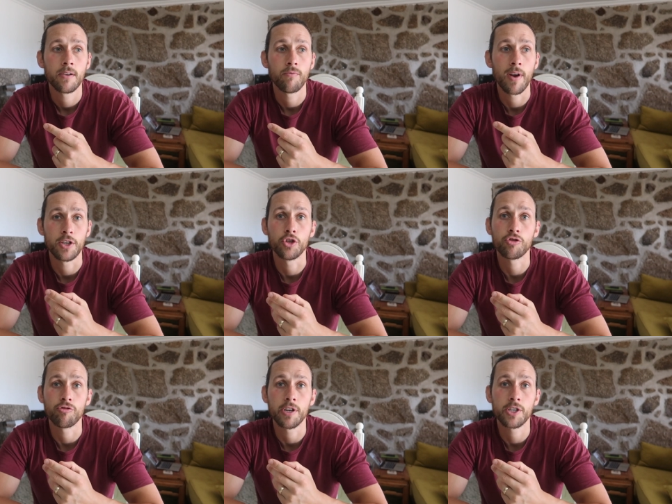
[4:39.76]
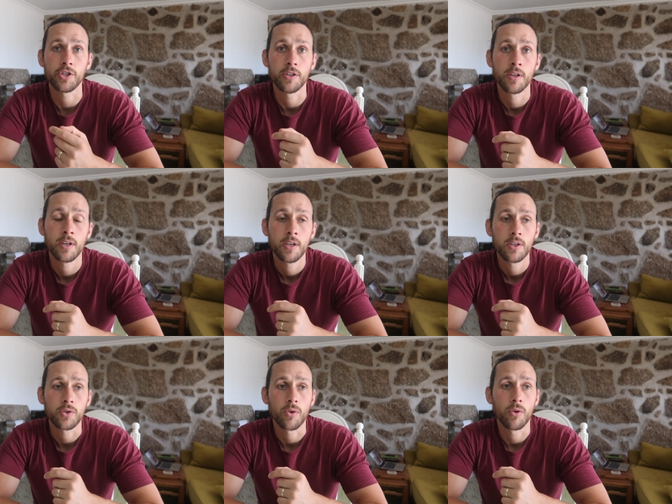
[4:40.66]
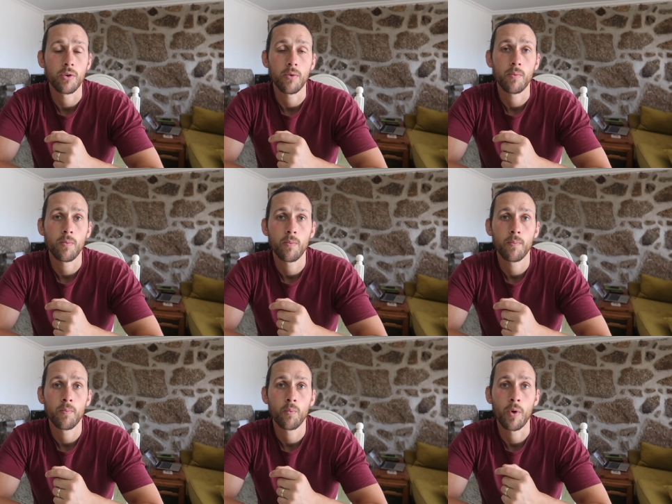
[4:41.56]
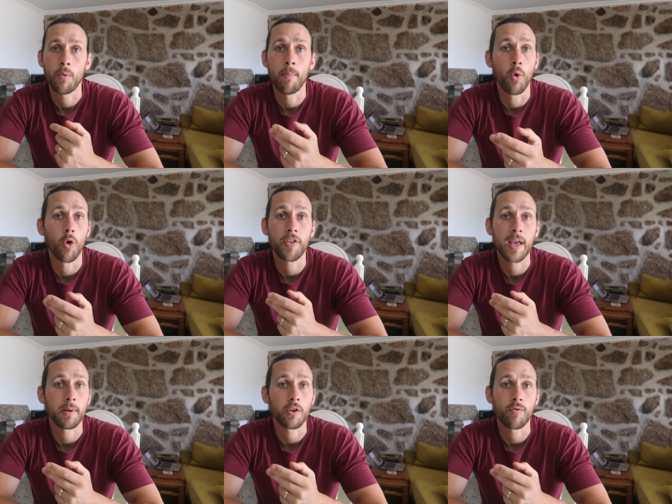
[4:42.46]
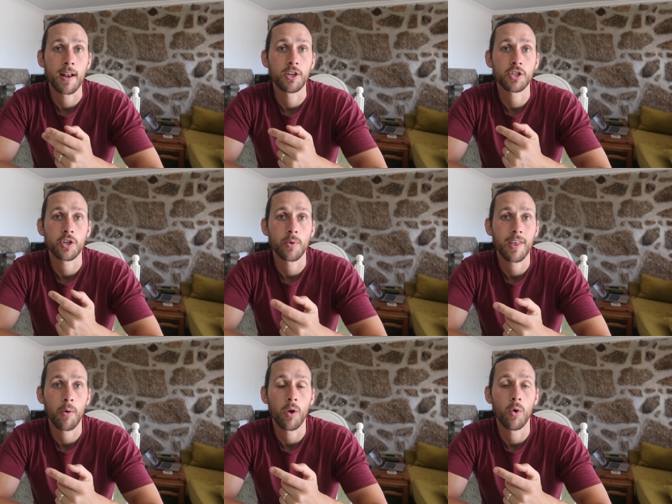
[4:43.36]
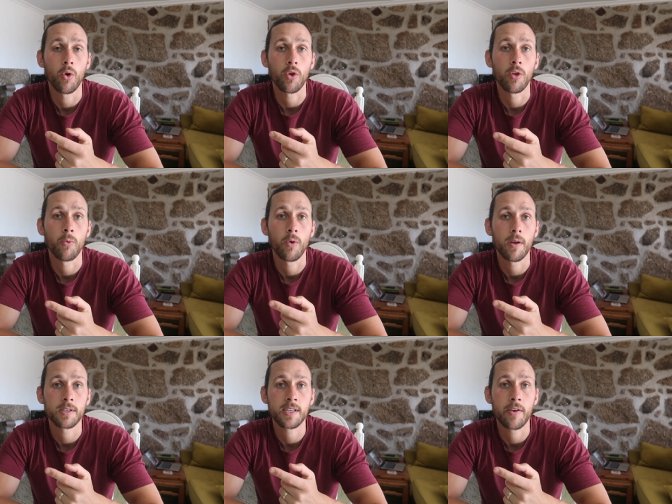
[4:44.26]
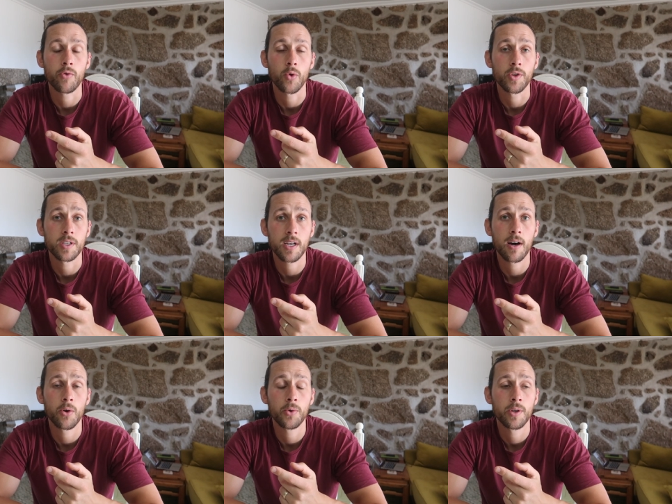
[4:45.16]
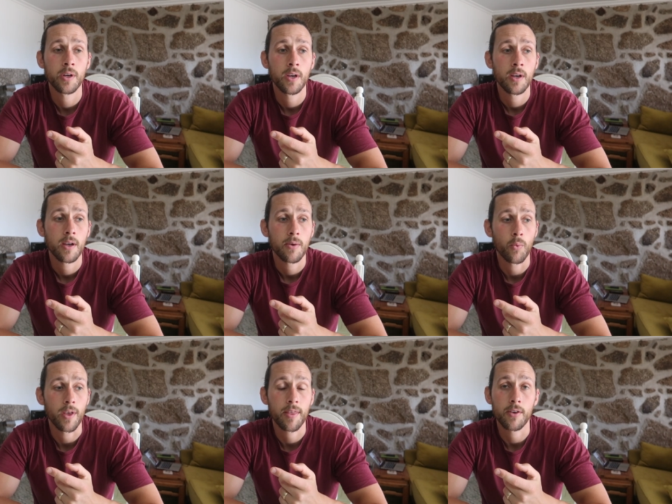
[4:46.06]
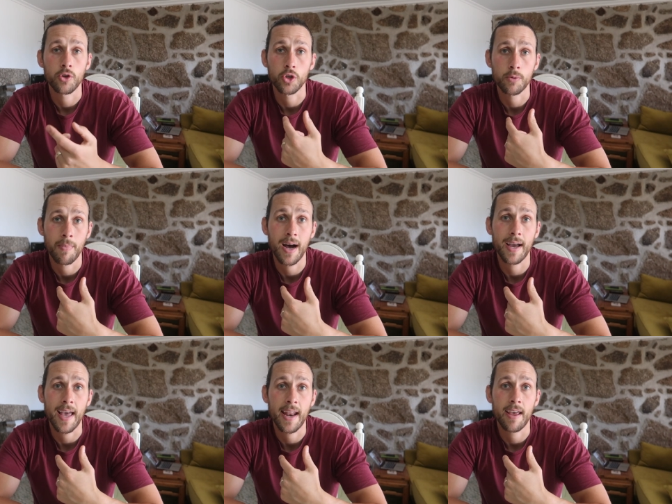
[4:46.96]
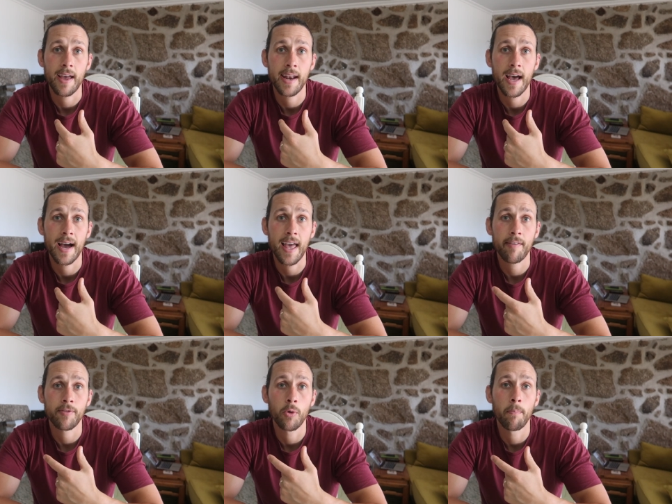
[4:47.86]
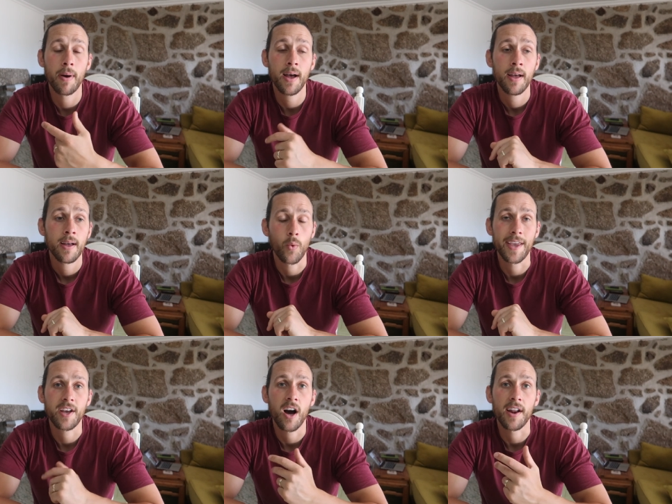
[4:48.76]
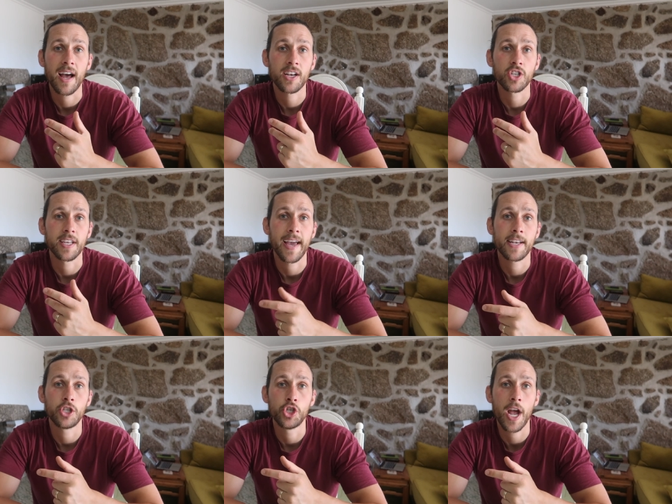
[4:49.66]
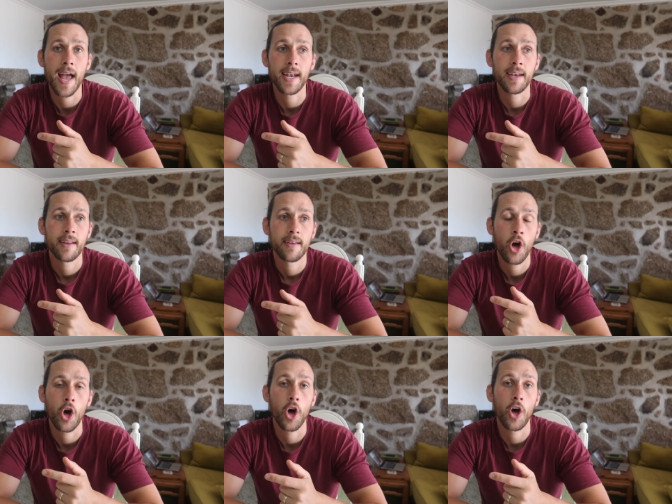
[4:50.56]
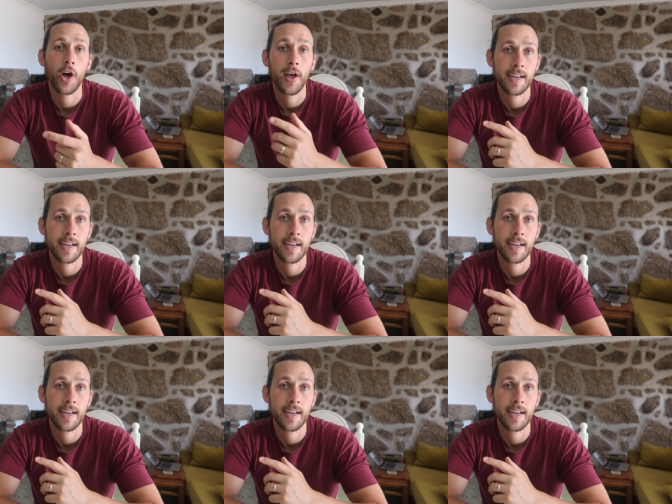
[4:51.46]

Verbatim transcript: registration. So we were both able to register with our local Centro de Saúde with just my NIF number. We can't actually get Jen her